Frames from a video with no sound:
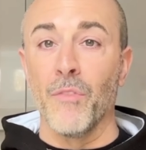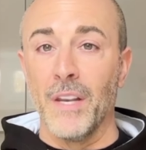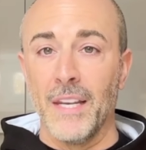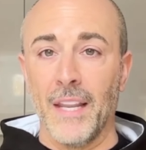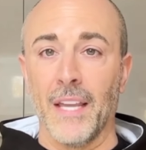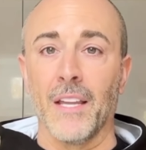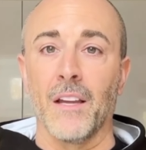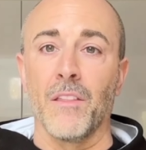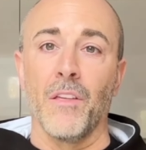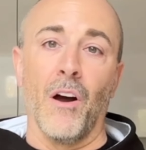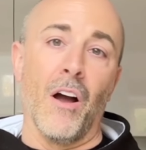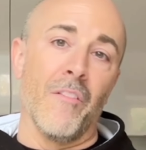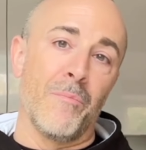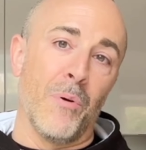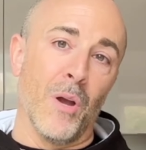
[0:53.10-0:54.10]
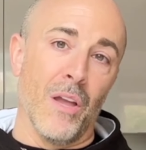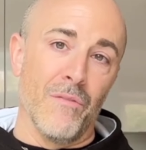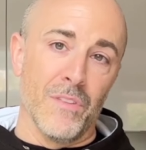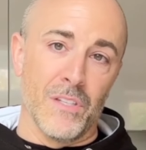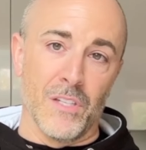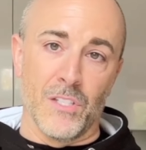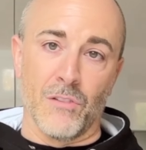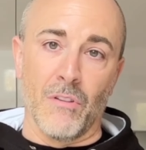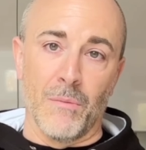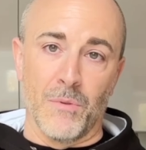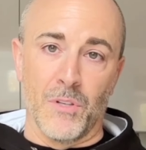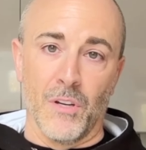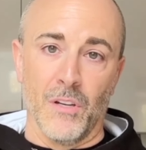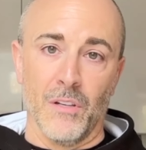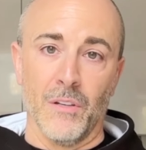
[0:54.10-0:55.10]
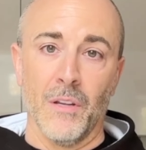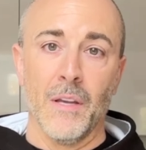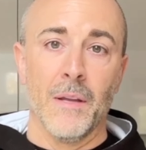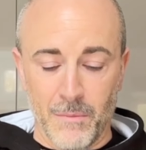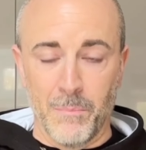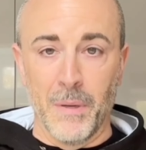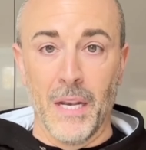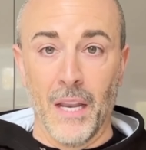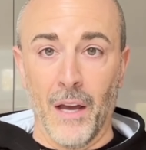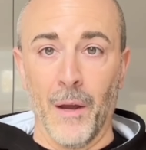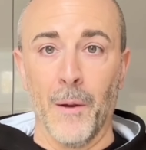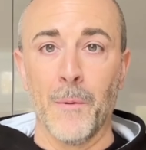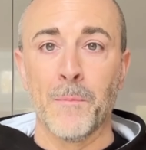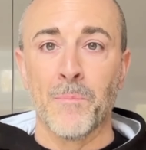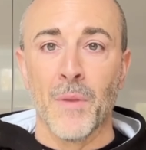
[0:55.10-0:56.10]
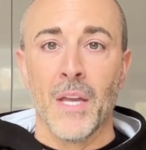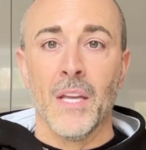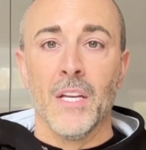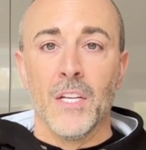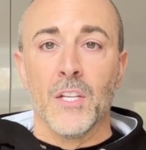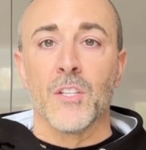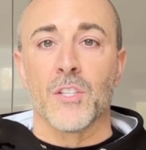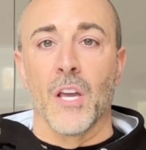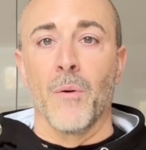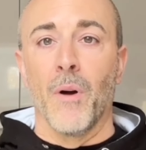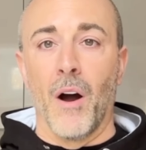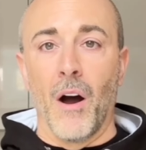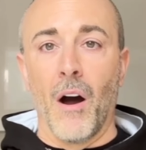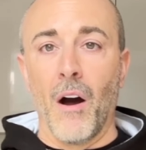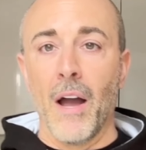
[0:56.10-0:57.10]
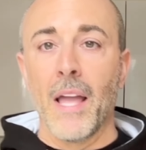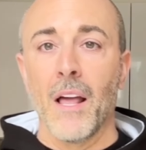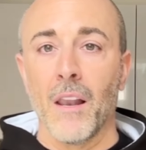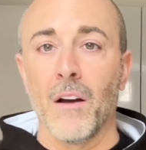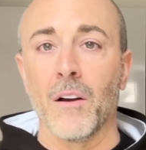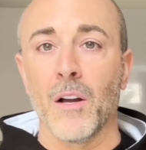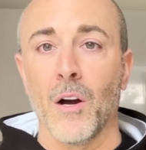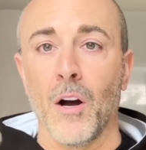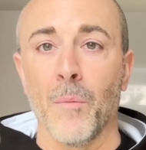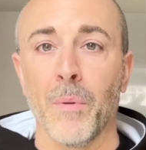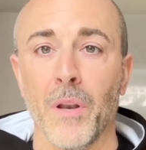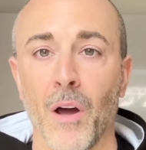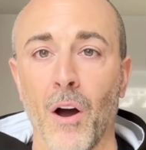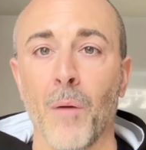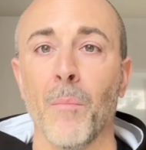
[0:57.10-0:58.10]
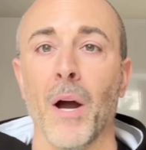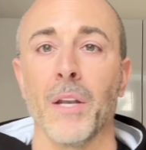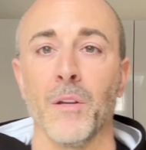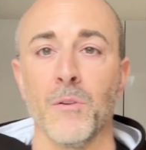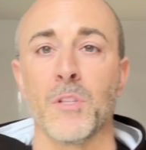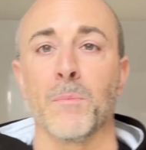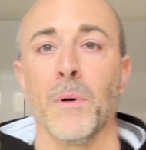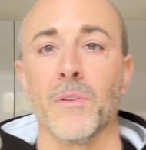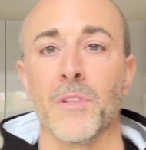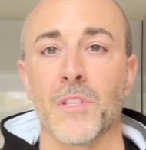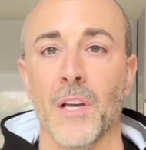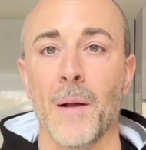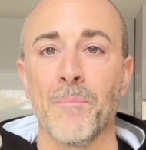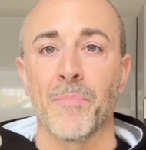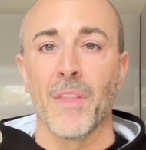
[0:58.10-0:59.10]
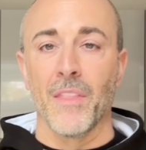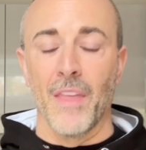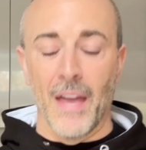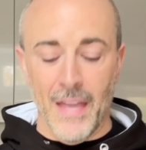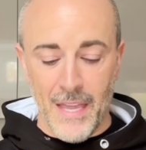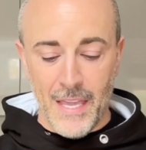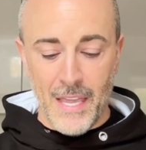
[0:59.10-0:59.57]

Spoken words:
link that I put in the description below. So ILR Carbon are my new sponsor. They